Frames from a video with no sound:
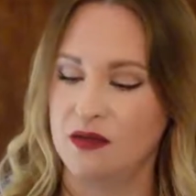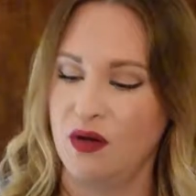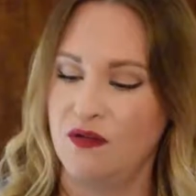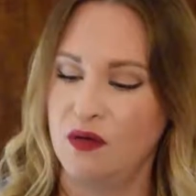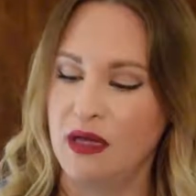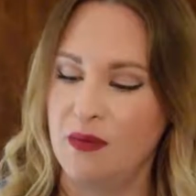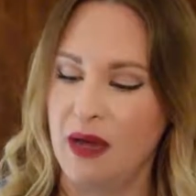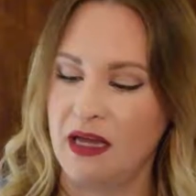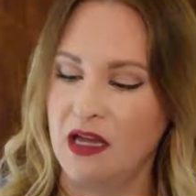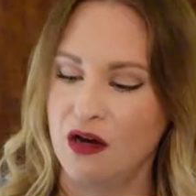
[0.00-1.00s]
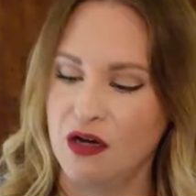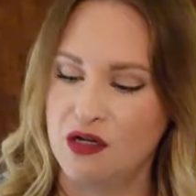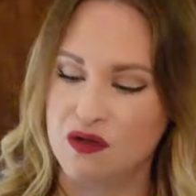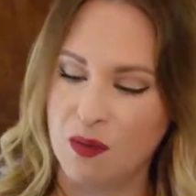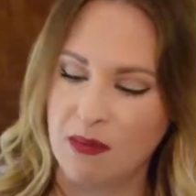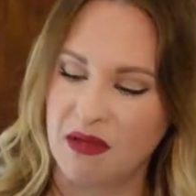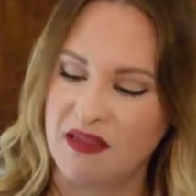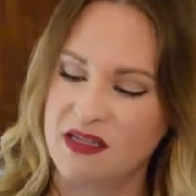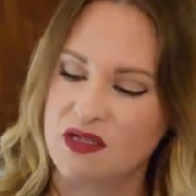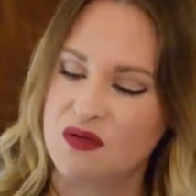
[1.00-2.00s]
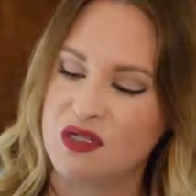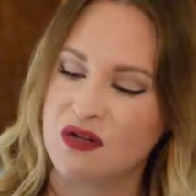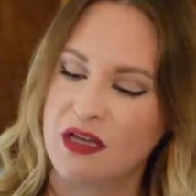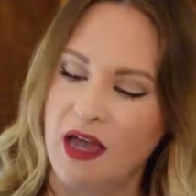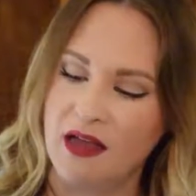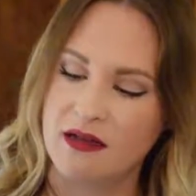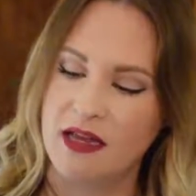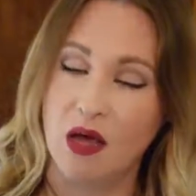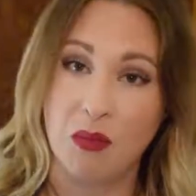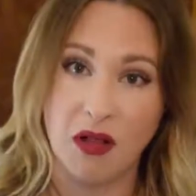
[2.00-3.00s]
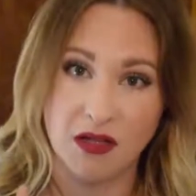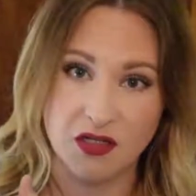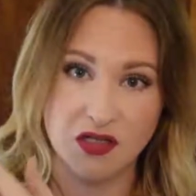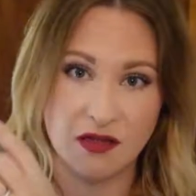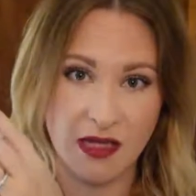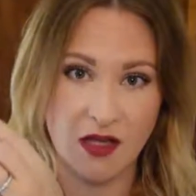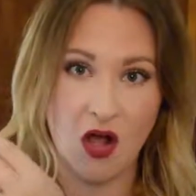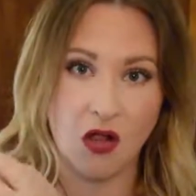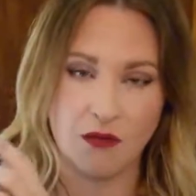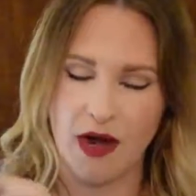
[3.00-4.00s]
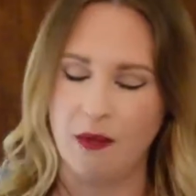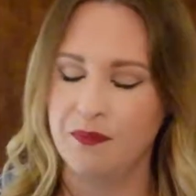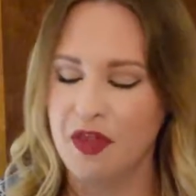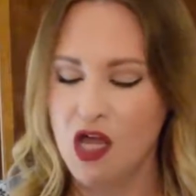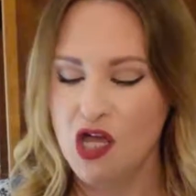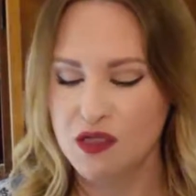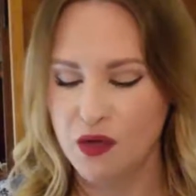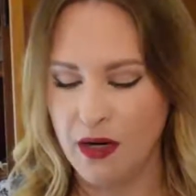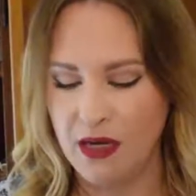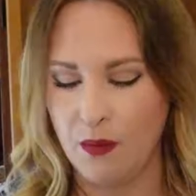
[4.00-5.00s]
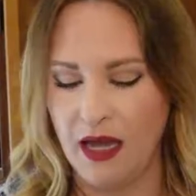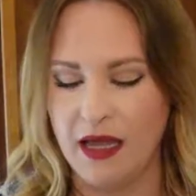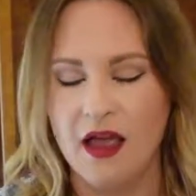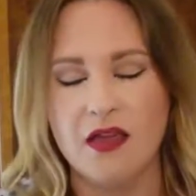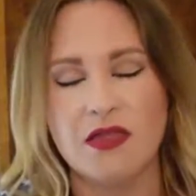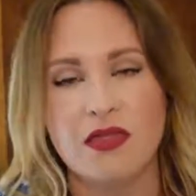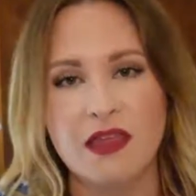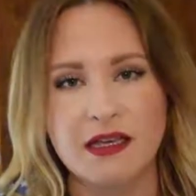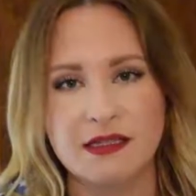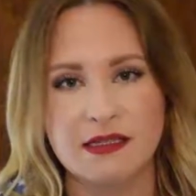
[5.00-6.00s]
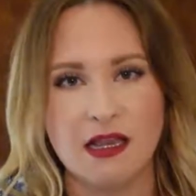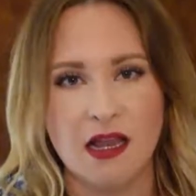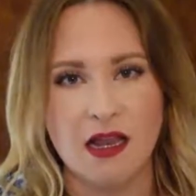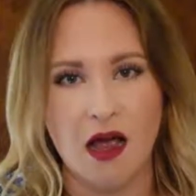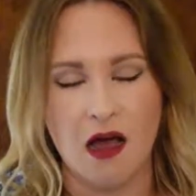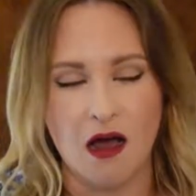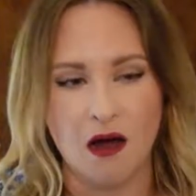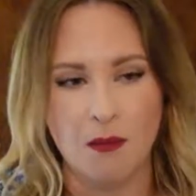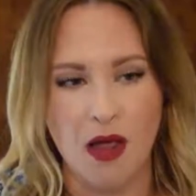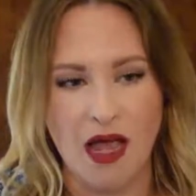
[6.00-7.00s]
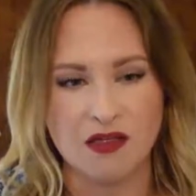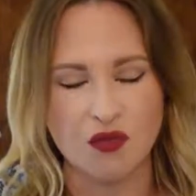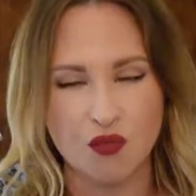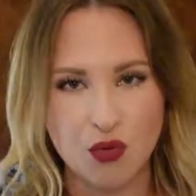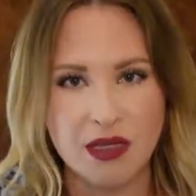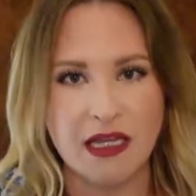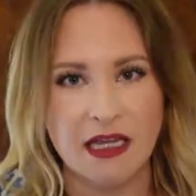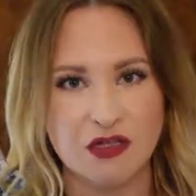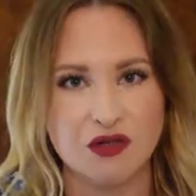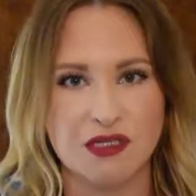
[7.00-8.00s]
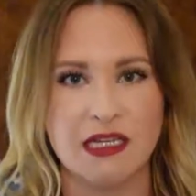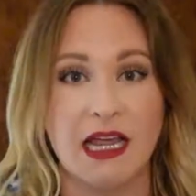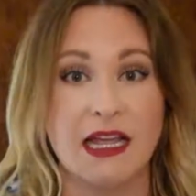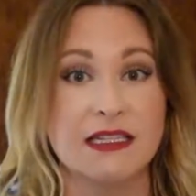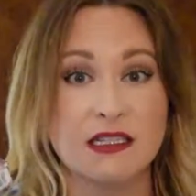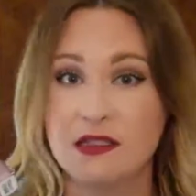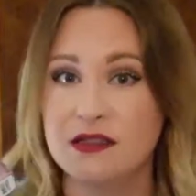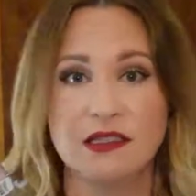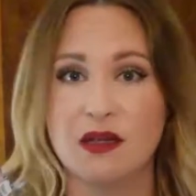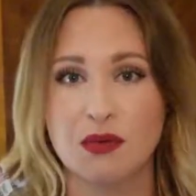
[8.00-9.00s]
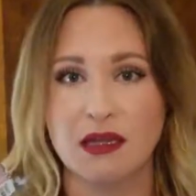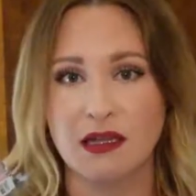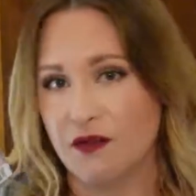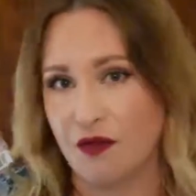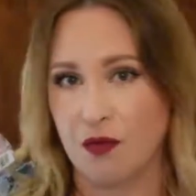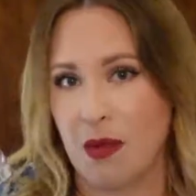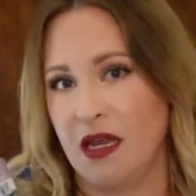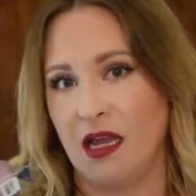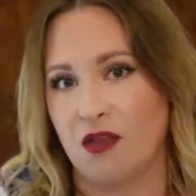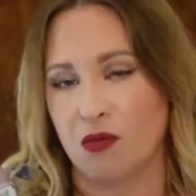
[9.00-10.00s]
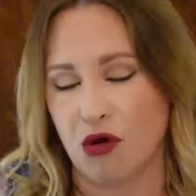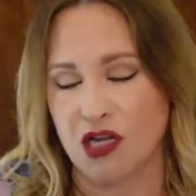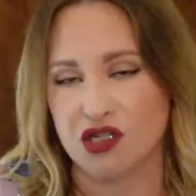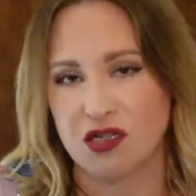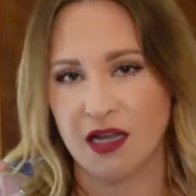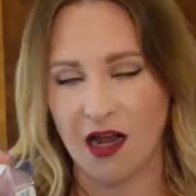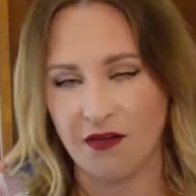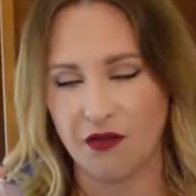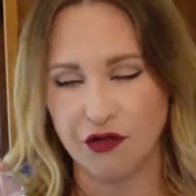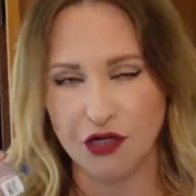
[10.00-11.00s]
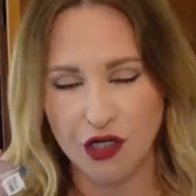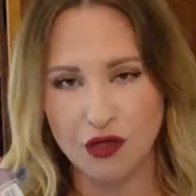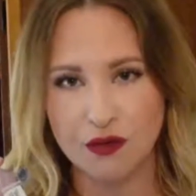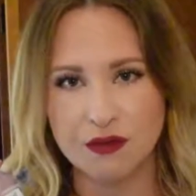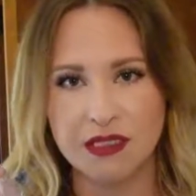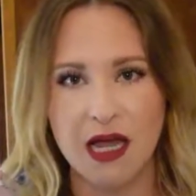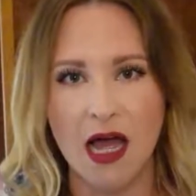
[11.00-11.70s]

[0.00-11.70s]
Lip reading: So if you get it back here and you swipe like this, you still get nail polish like all around. So anyway, this has a really interesting and completely different from any other brush that I've ever used.